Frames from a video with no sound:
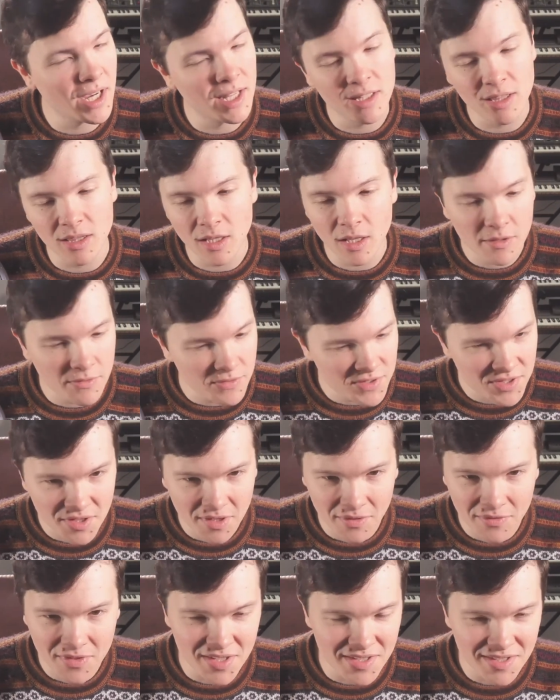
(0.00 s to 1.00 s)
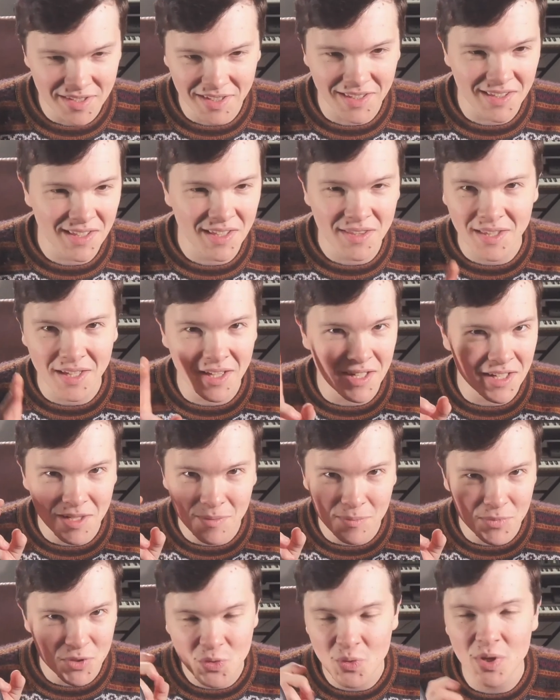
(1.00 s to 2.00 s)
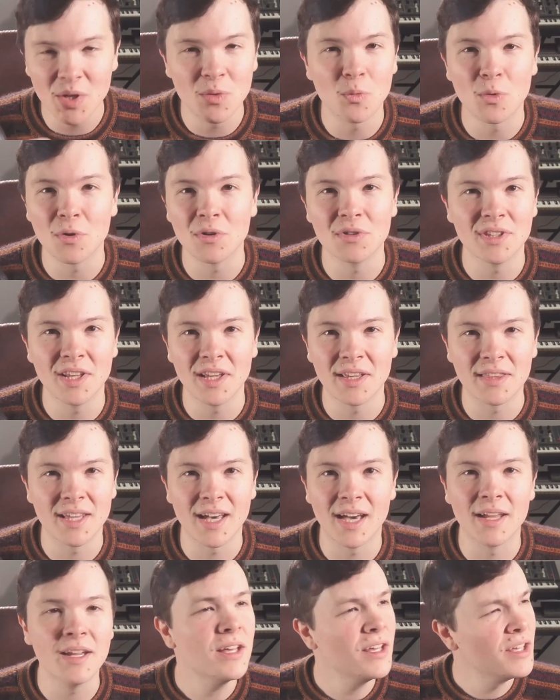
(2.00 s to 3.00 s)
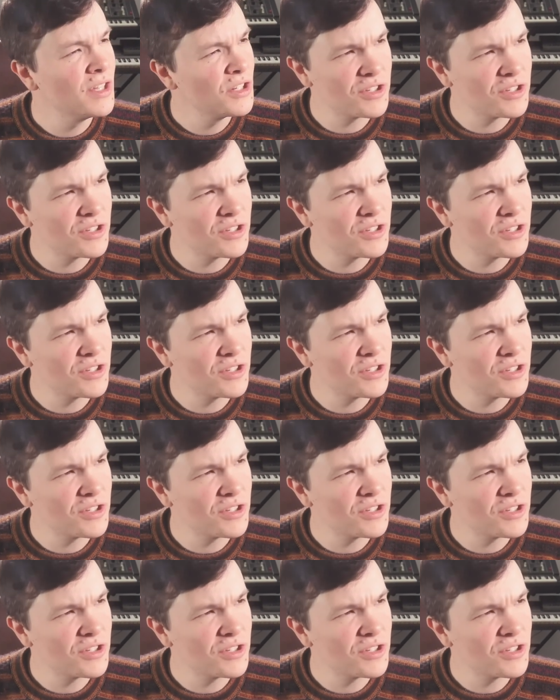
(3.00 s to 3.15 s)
I love stuff that's like in that in-between world like that.